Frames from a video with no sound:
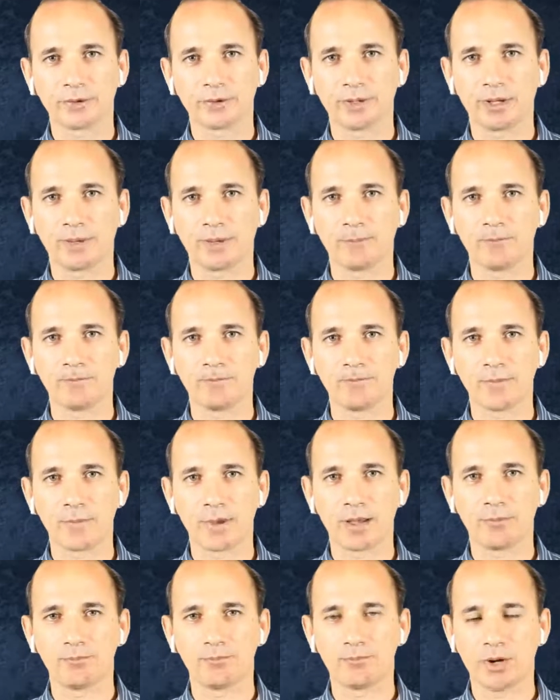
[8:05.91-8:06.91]

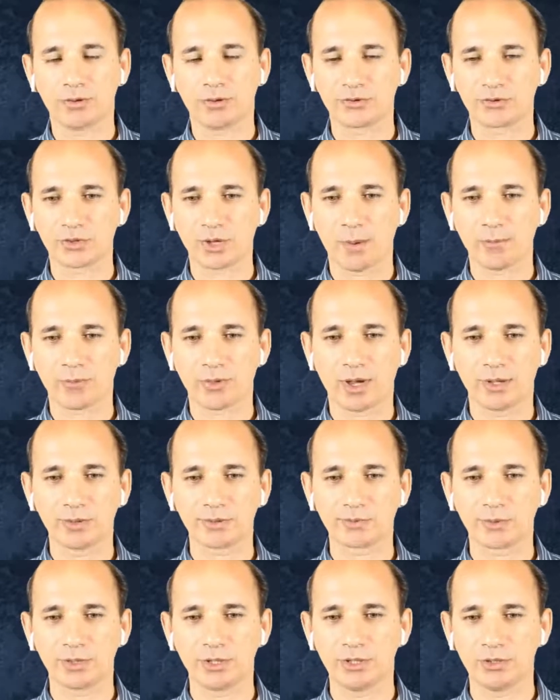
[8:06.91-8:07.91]
But
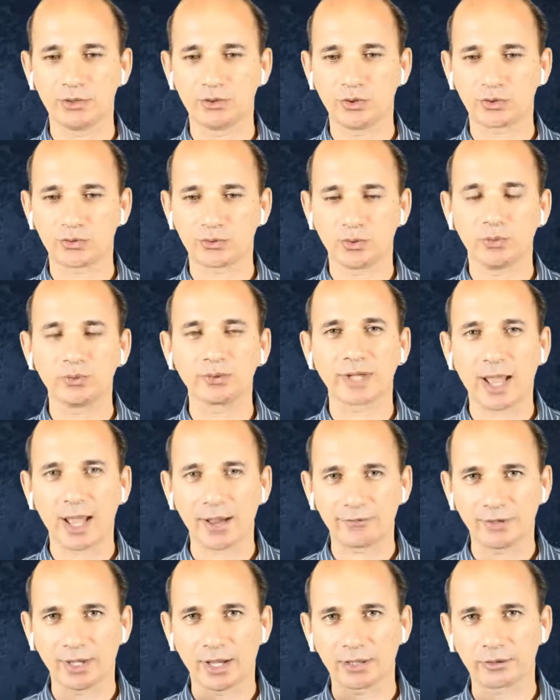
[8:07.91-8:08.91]
sometimes we just don't
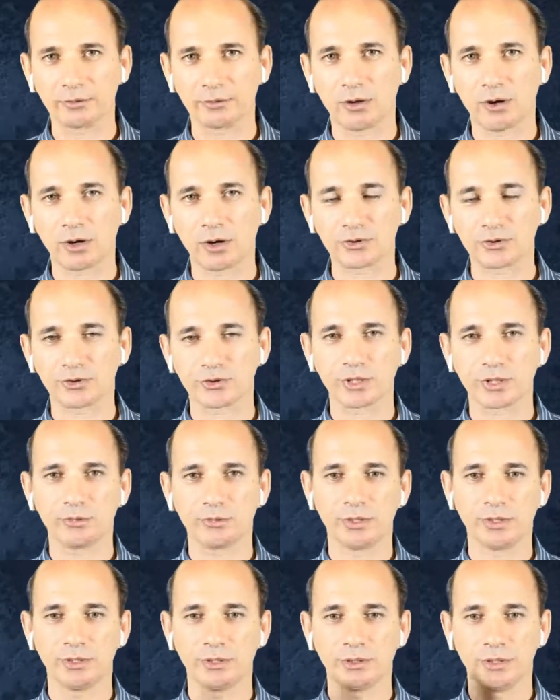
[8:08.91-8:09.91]
have that
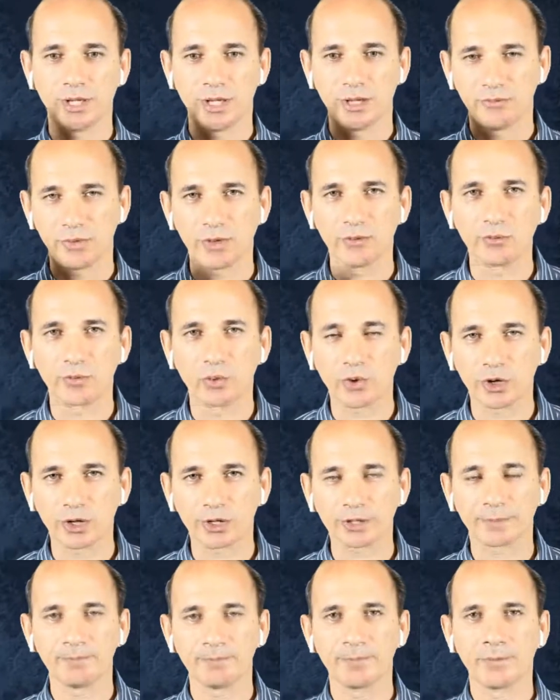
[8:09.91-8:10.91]
luxury. We
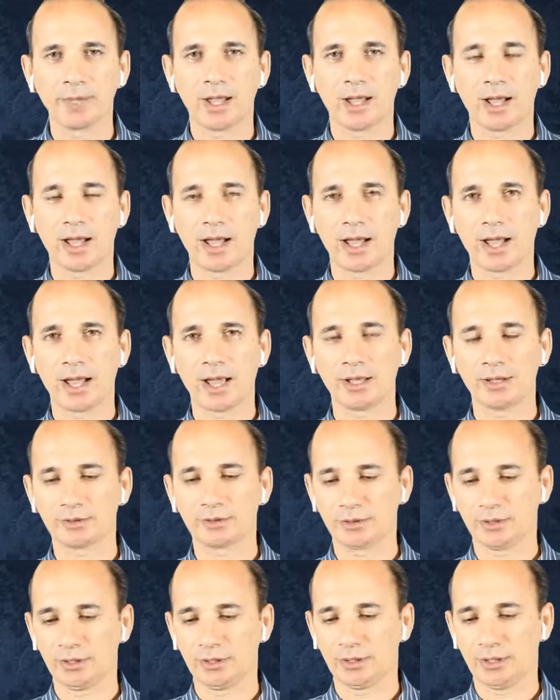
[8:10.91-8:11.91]
work,
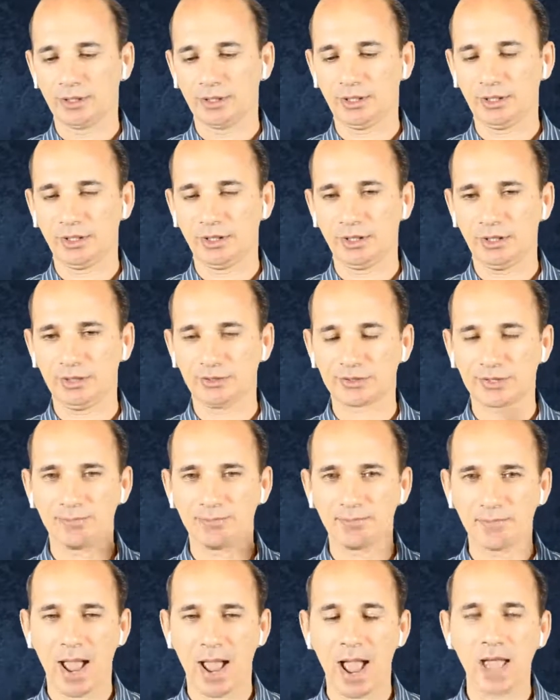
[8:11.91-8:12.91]
and it's a
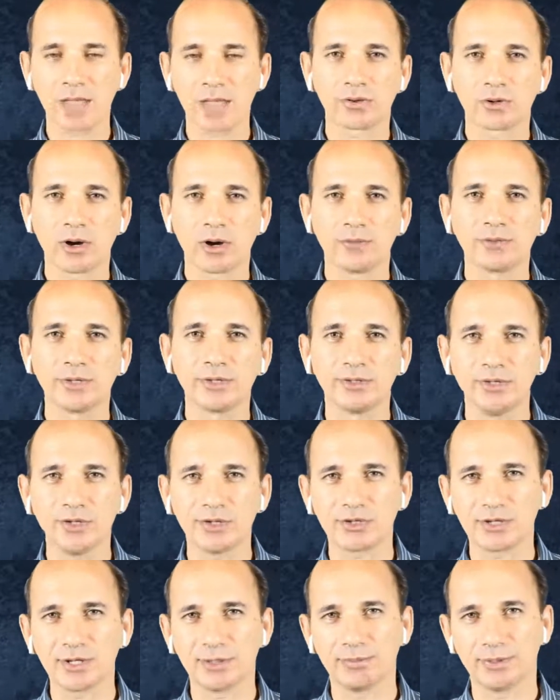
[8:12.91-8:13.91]
matter of the
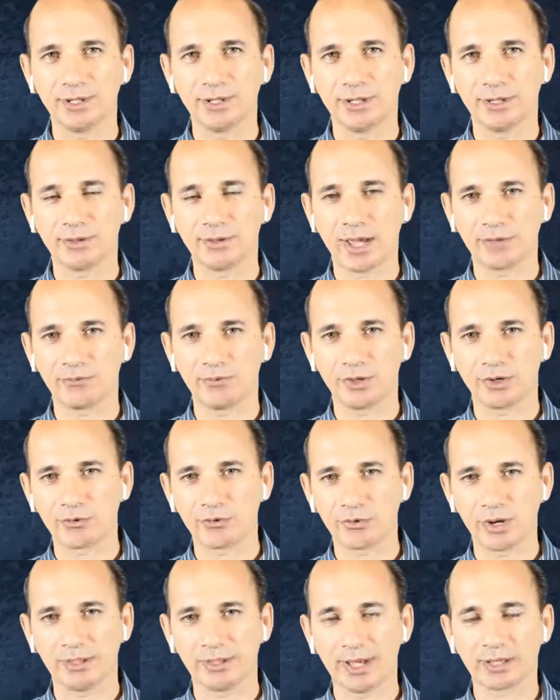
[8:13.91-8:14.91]
discipline that we
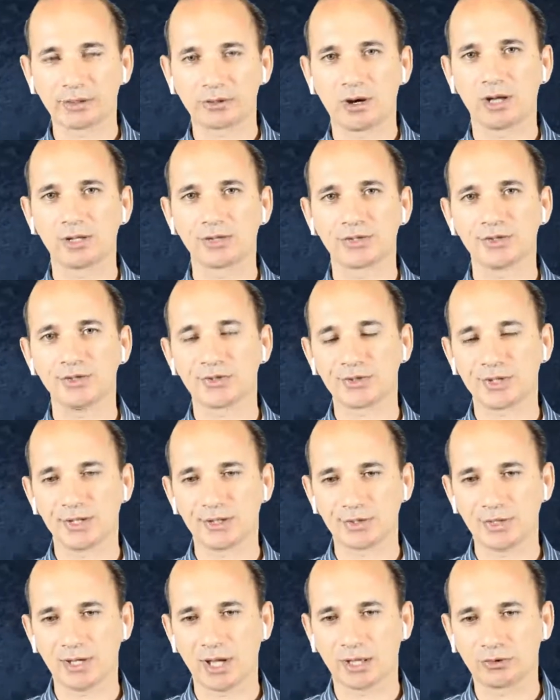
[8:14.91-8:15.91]
create, that
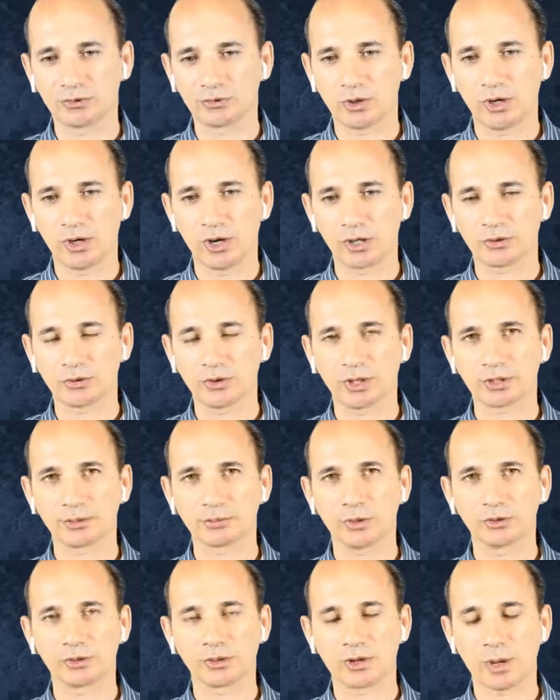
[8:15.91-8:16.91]
consistency I talked
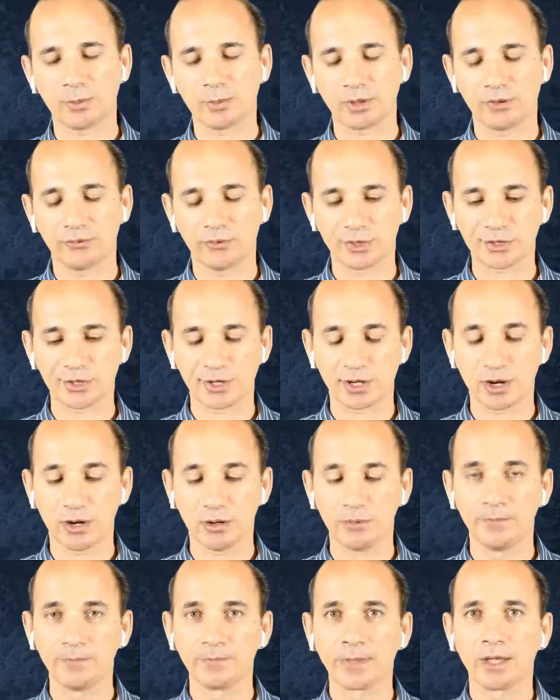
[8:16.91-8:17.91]
about a couple of weeks
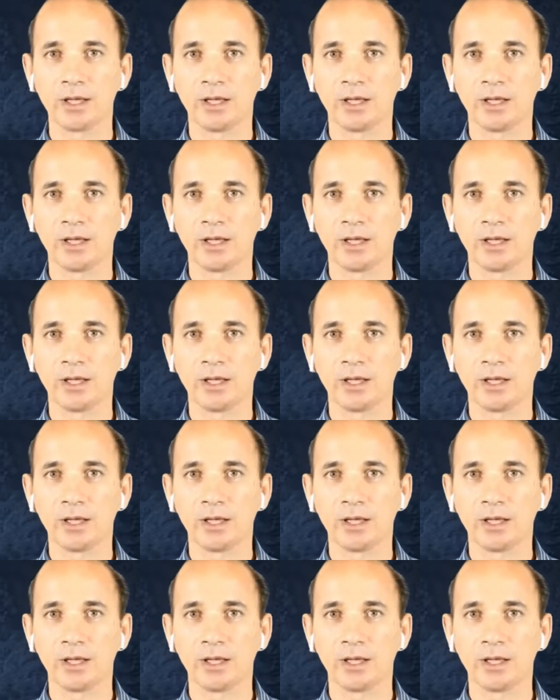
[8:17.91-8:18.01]
ago.